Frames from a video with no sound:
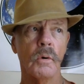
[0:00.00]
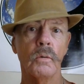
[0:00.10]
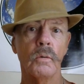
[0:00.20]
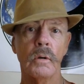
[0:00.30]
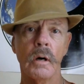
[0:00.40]

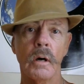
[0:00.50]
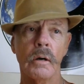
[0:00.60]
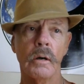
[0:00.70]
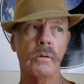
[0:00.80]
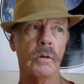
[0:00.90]
old
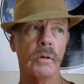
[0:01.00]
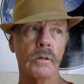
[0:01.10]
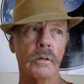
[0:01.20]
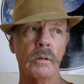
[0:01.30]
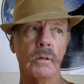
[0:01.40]
guy who
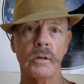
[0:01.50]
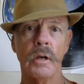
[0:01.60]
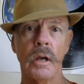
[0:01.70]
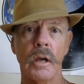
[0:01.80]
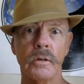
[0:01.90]
doesn't like
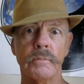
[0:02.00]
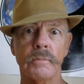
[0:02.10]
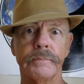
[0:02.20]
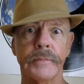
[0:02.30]
change,